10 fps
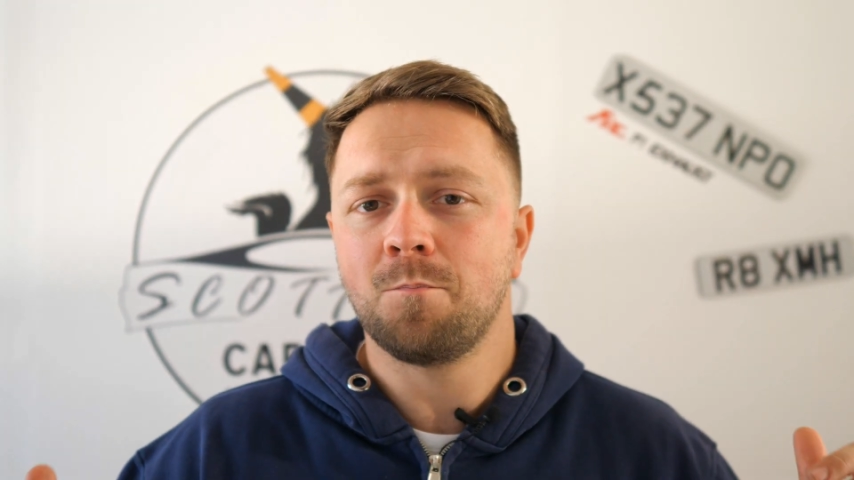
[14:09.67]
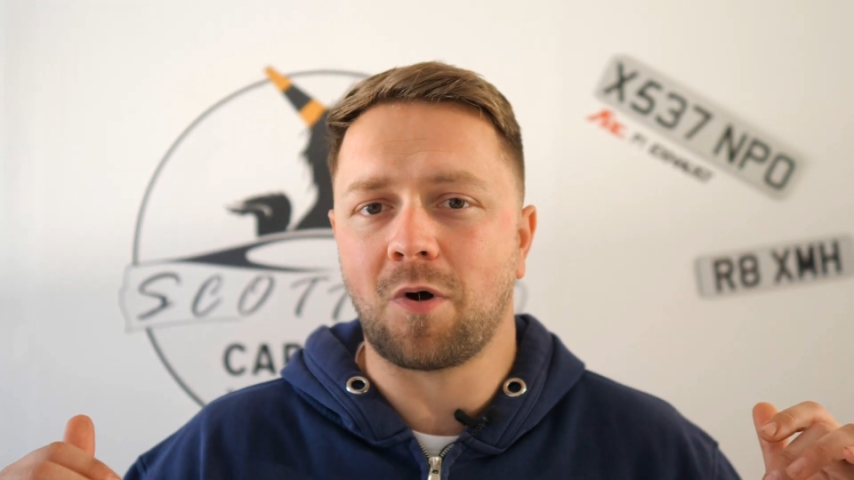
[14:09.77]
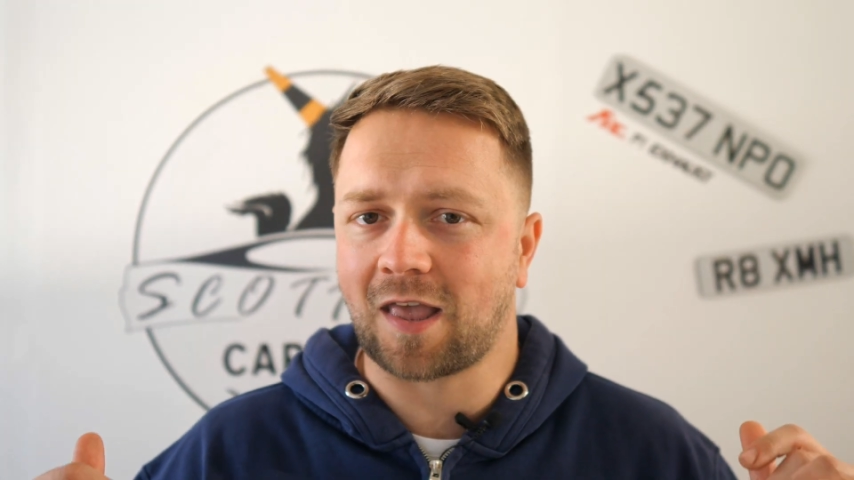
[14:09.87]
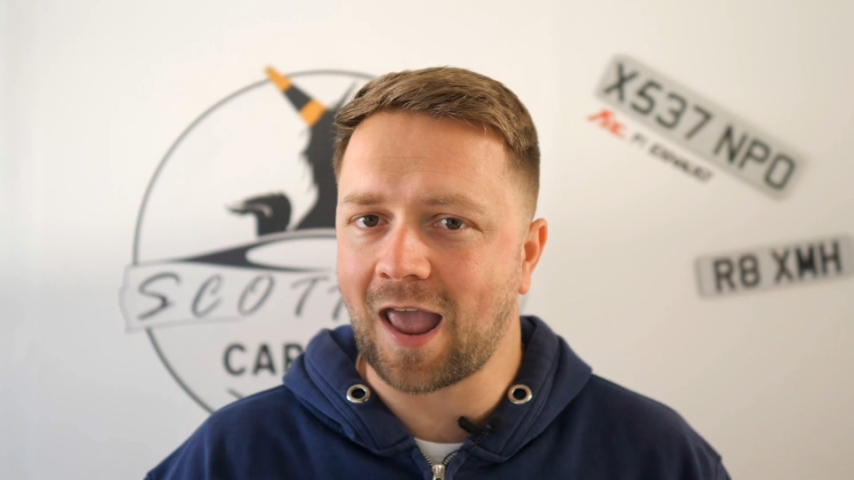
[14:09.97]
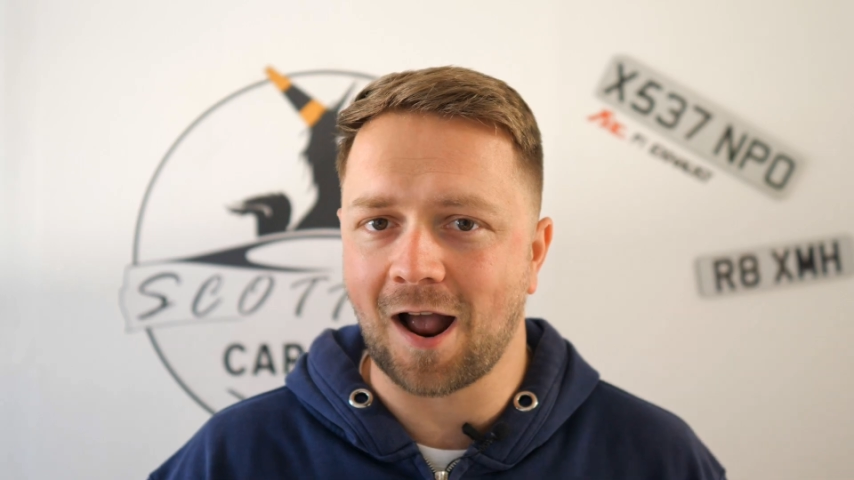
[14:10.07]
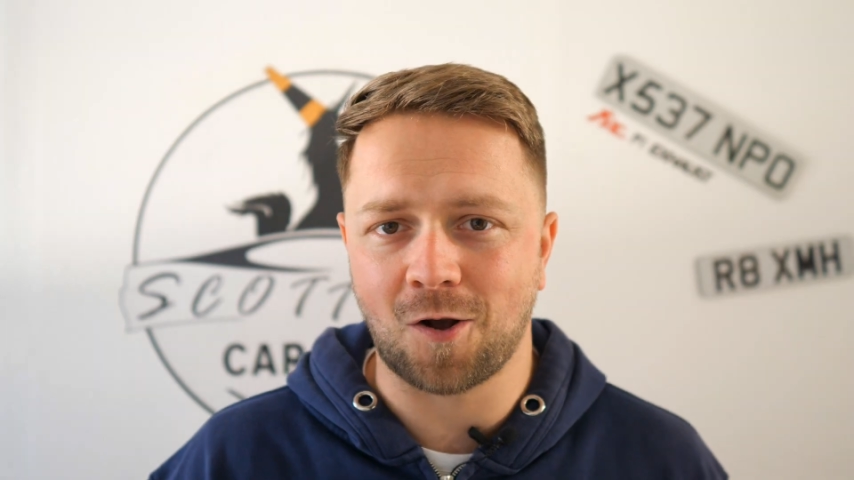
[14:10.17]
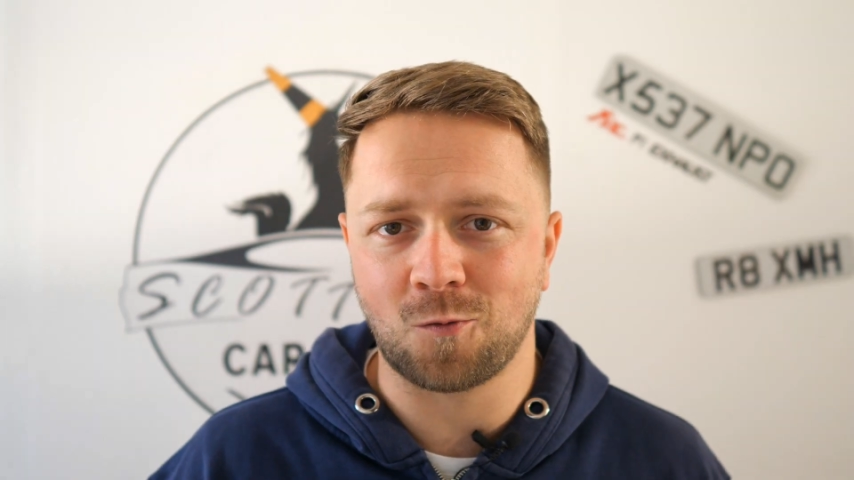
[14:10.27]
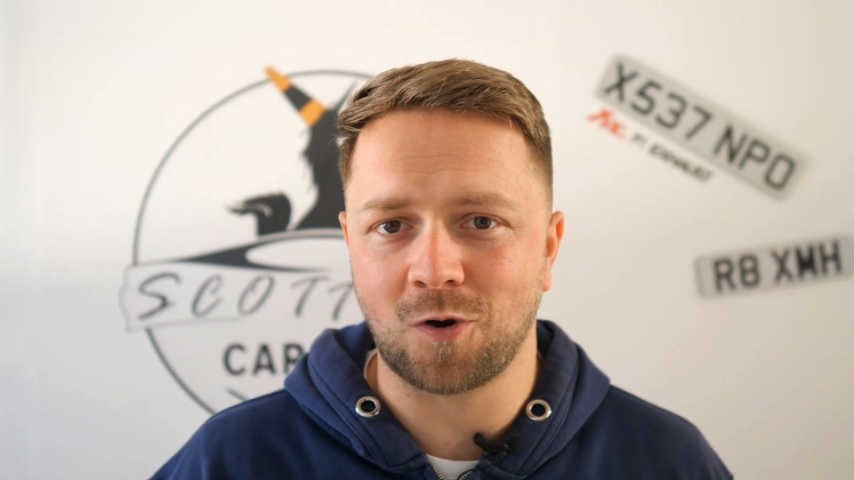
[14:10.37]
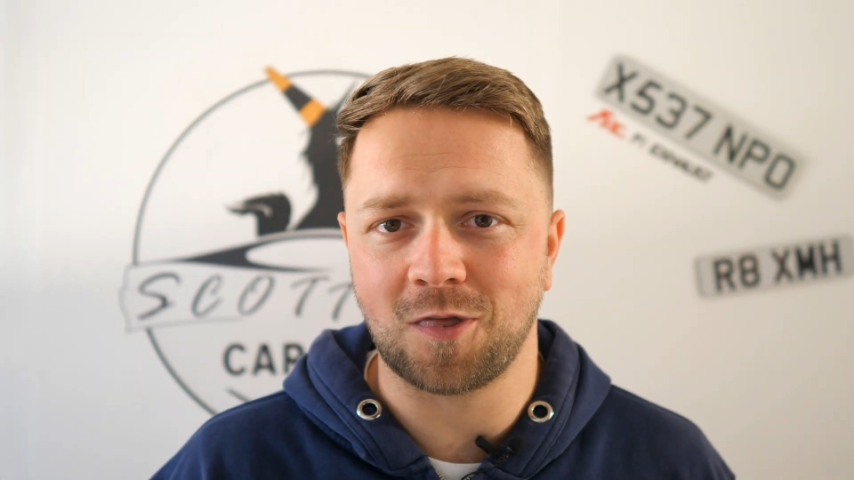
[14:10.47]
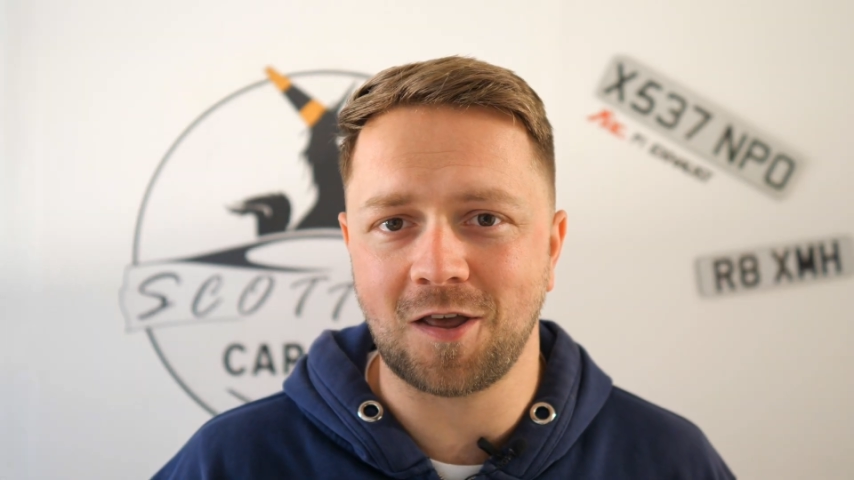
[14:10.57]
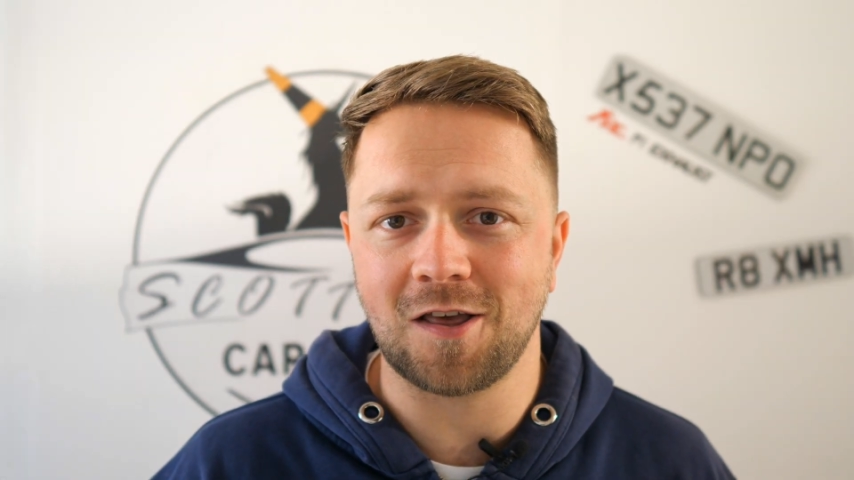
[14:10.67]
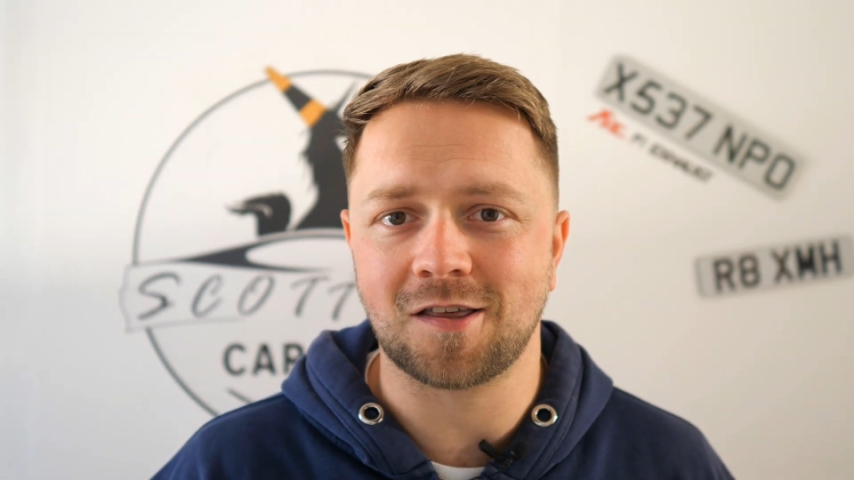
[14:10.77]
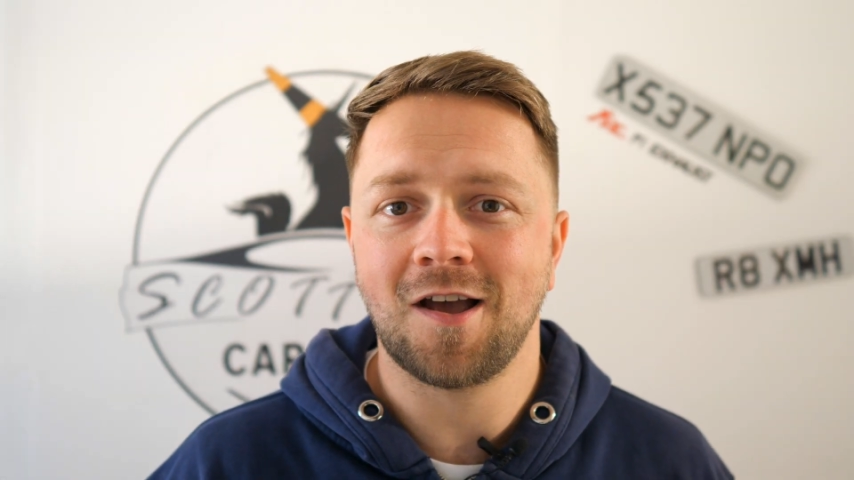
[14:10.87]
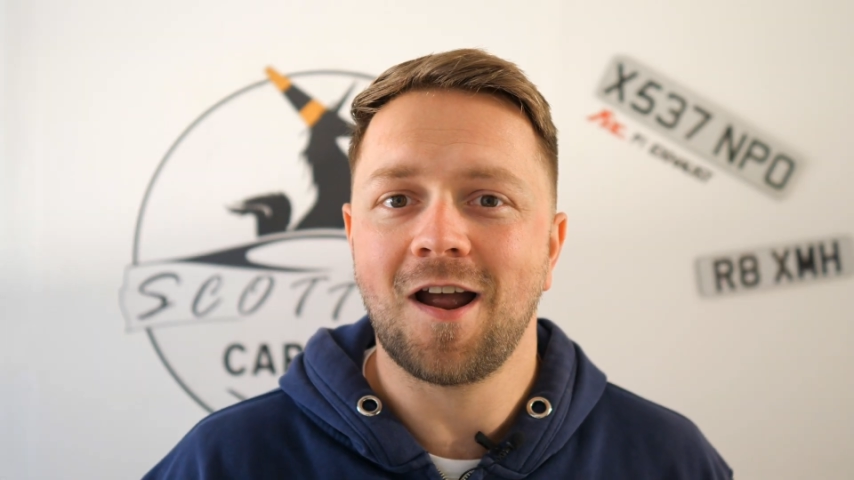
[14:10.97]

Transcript: But get a good one of these